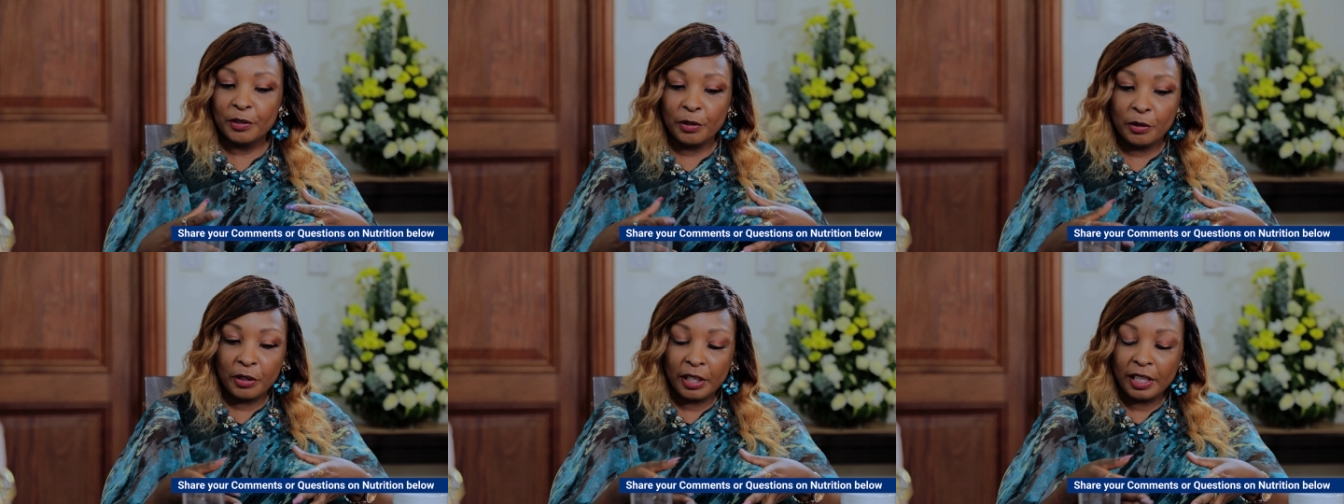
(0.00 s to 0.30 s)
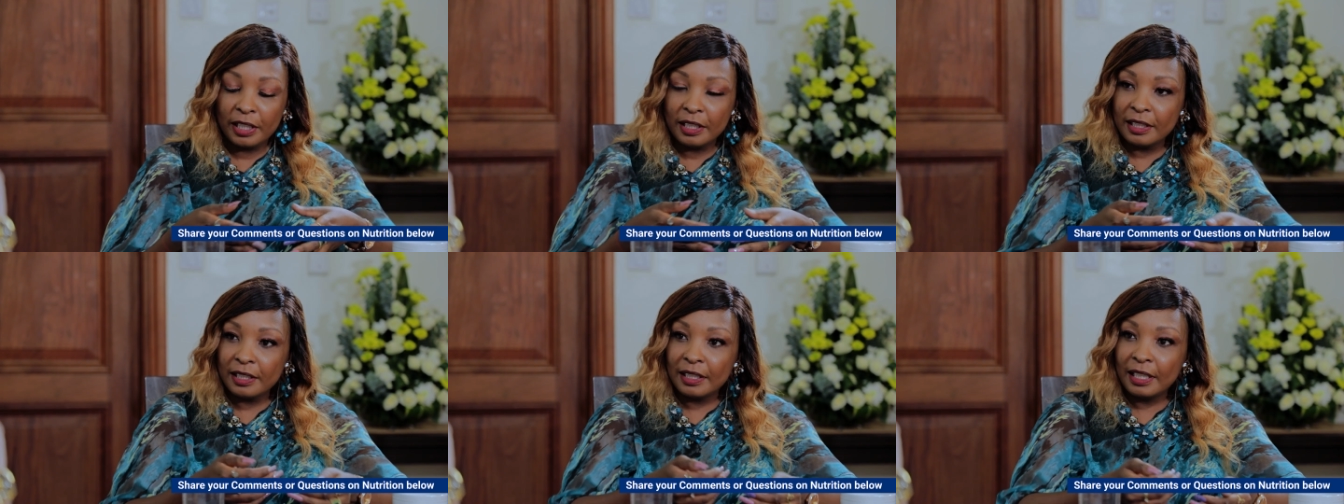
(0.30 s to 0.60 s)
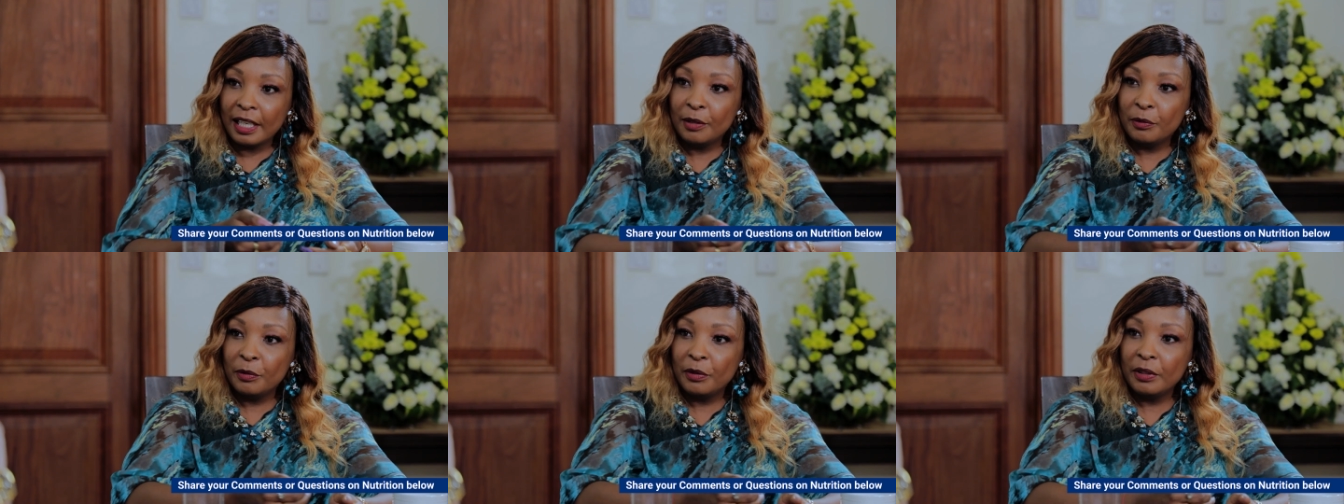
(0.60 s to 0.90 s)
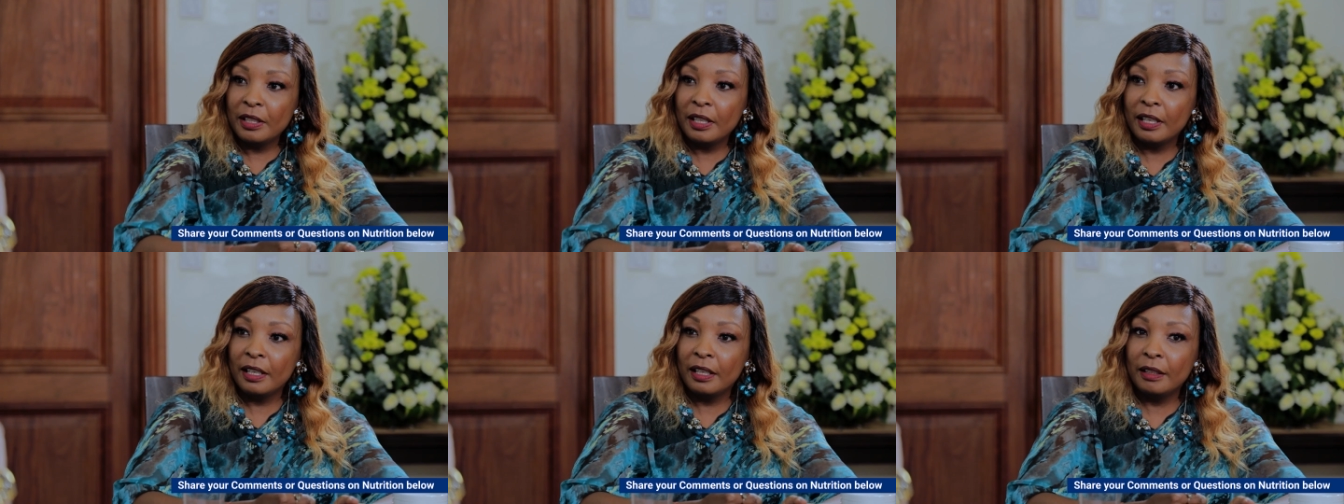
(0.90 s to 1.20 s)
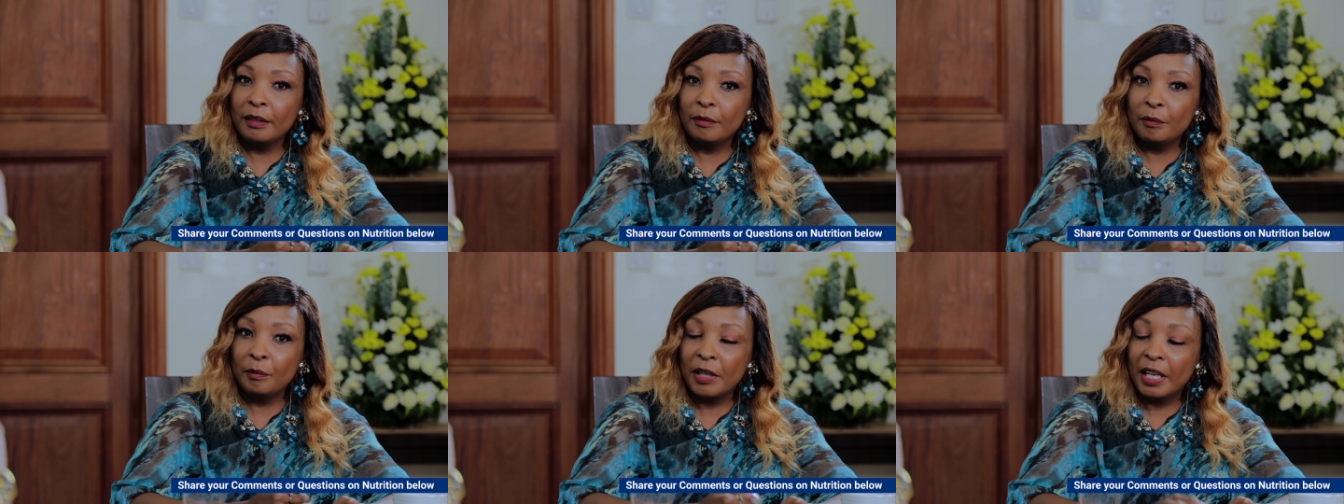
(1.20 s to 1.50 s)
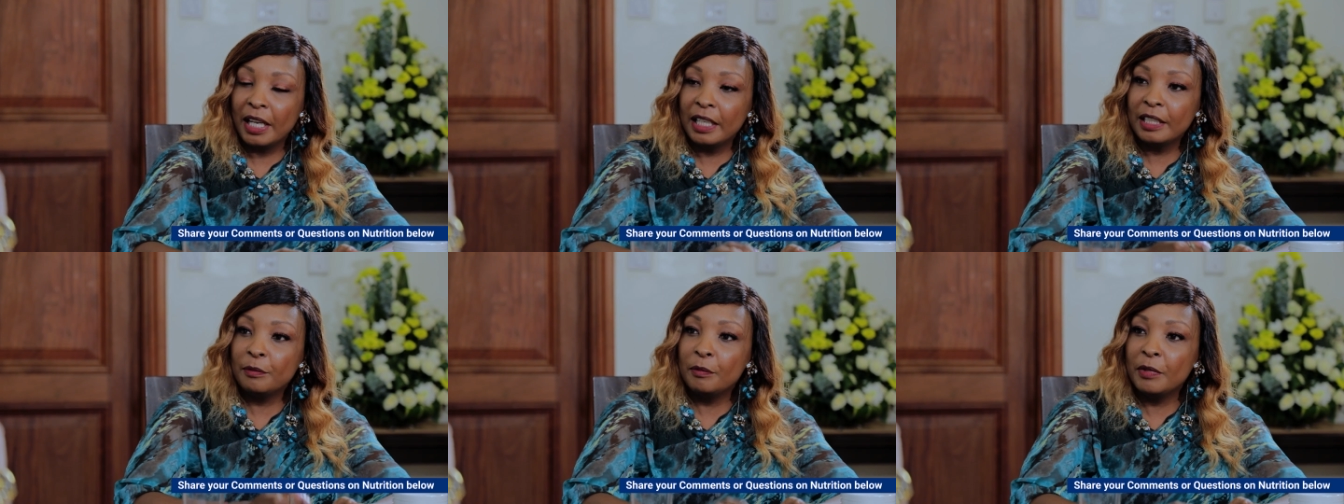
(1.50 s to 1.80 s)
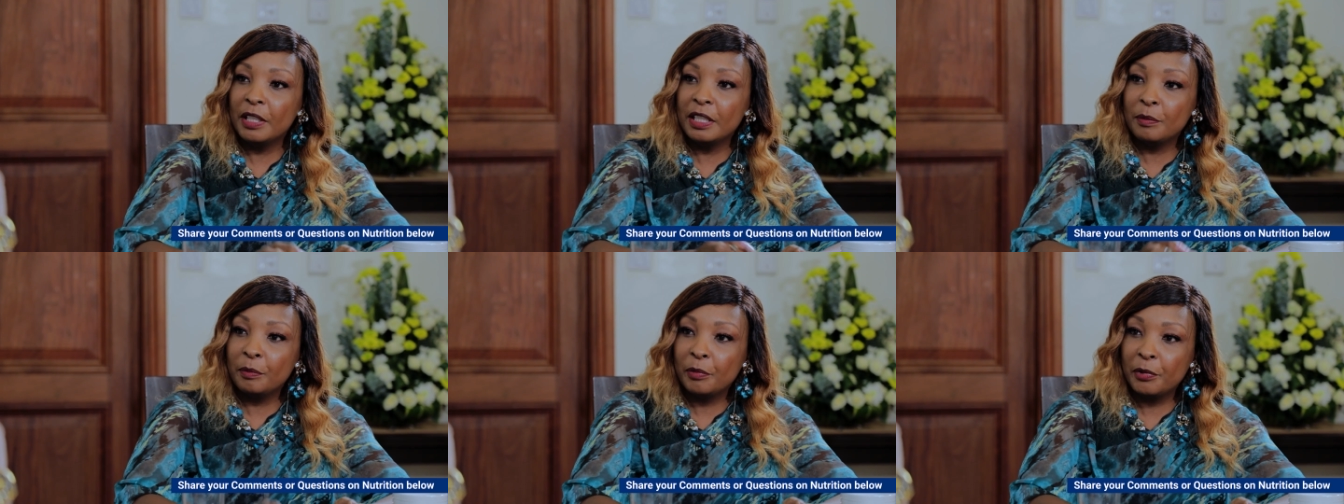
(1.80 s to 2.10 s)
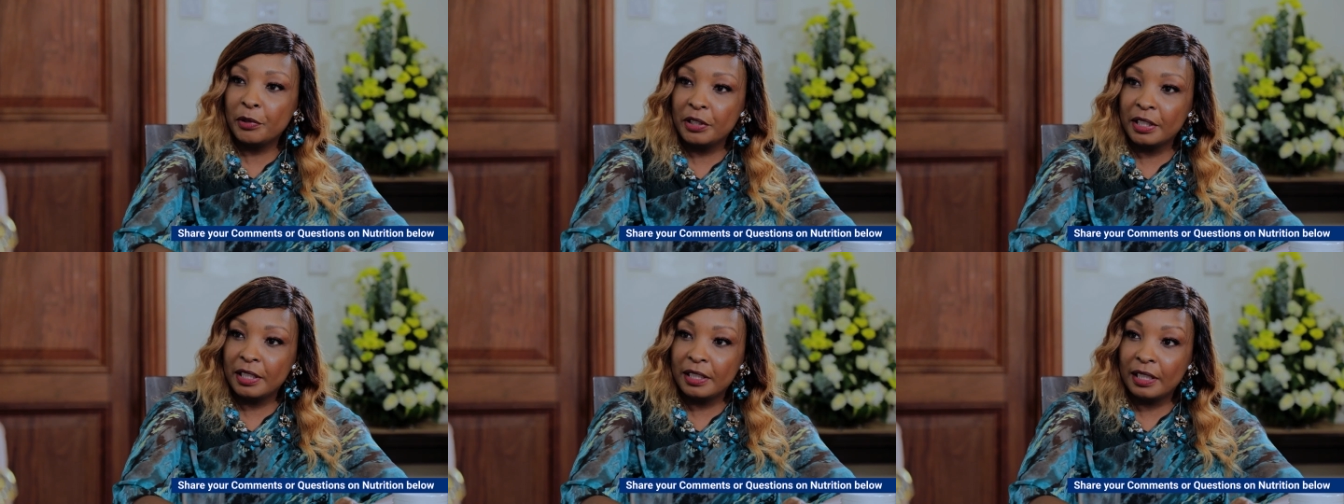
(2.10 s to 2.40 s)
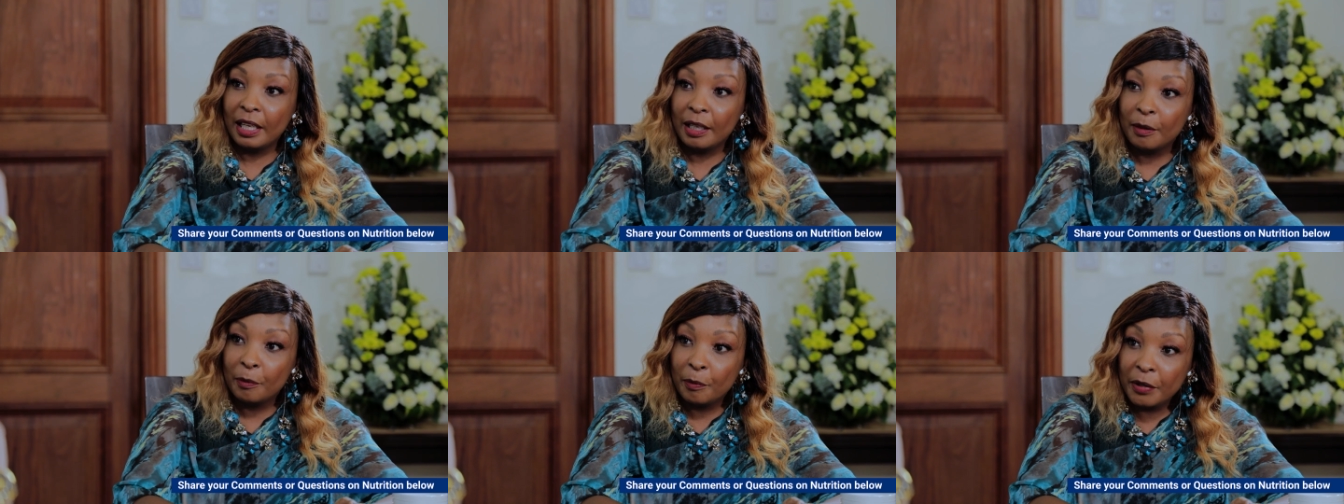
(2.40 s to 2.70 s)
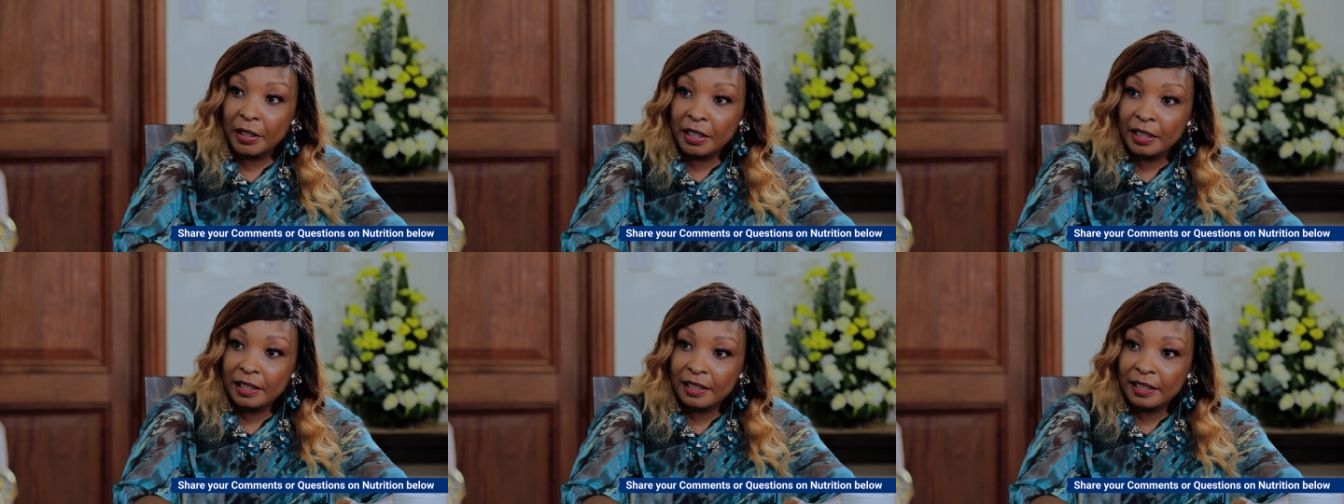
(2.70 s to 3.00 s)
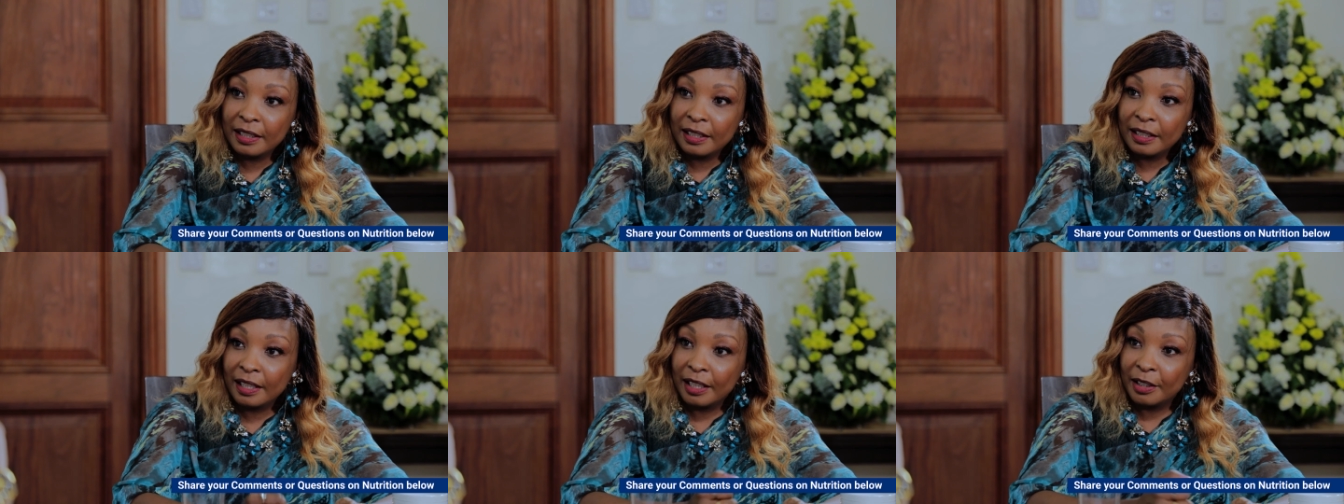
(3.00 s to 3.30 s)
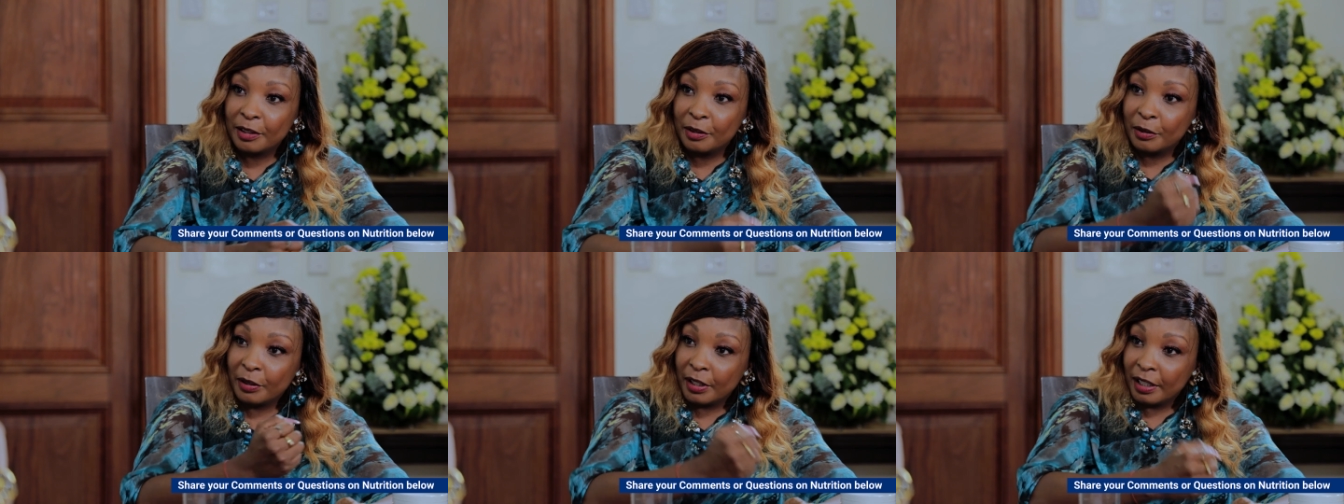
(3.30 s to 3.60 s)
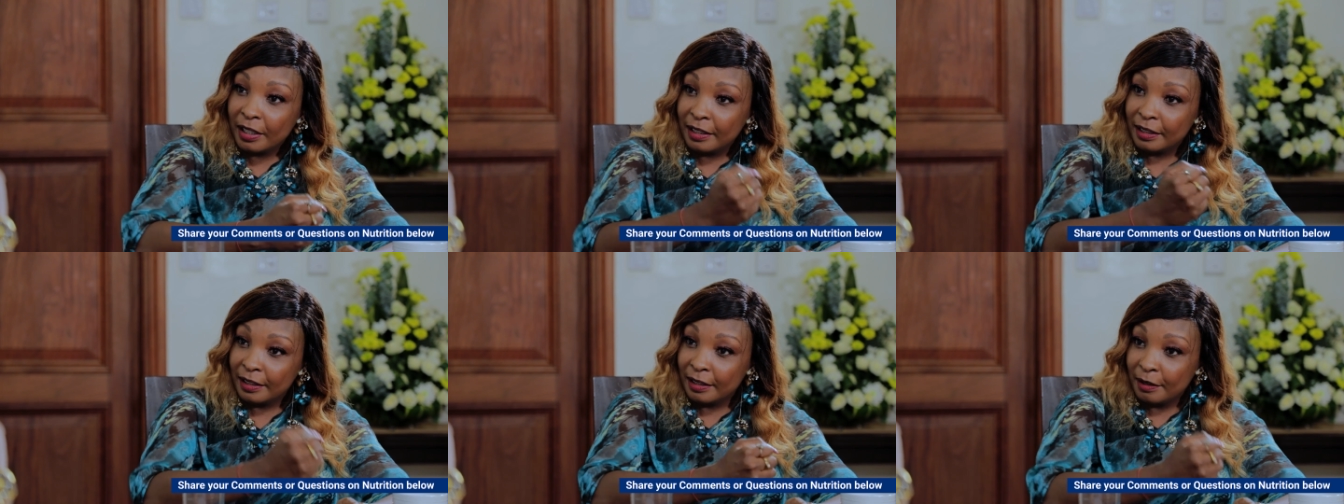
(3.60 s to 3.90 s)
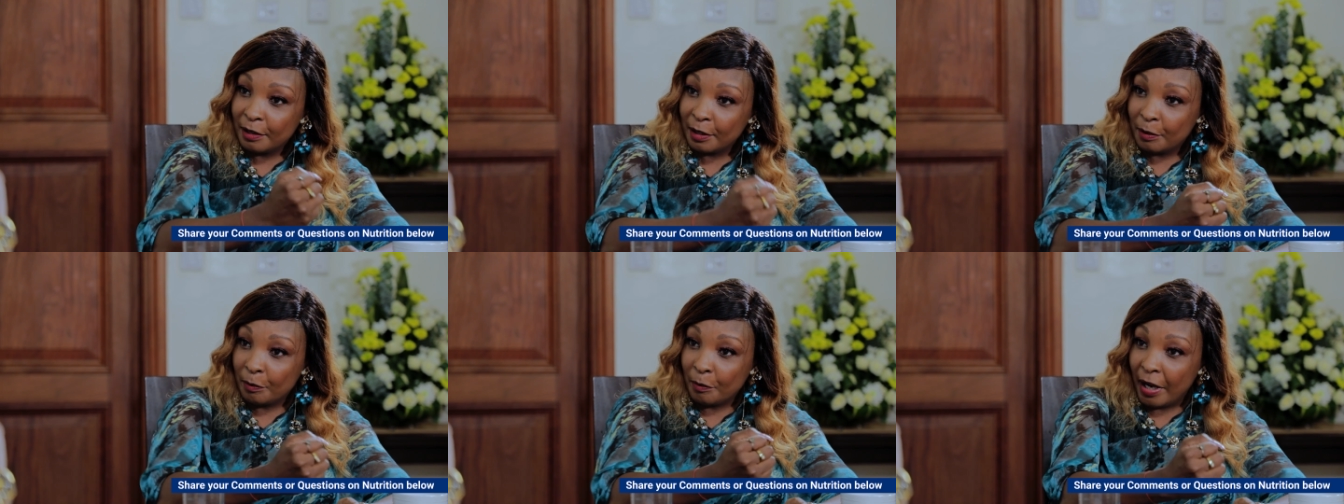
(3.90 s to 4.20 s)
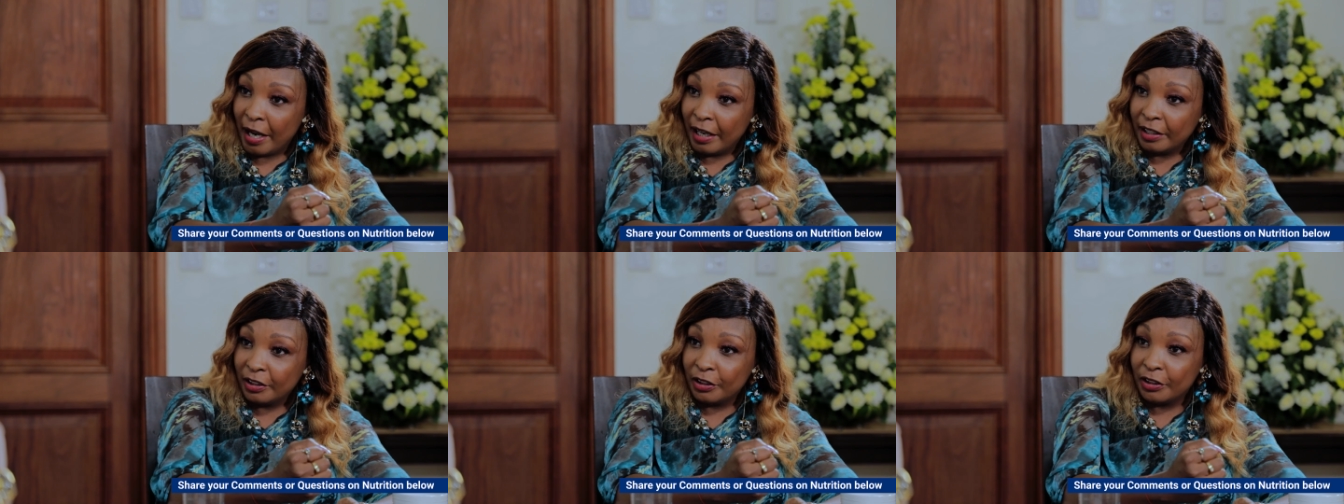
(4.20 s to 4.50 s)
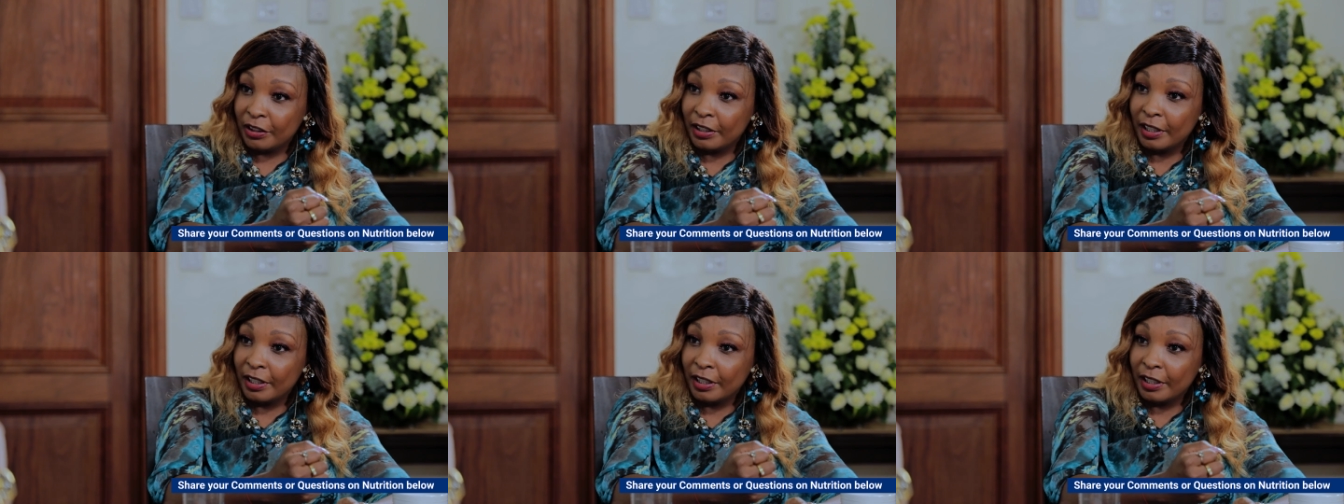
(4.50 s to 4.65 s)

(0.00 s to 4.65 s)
So you can start with plant-based proteins like peas that you can smash,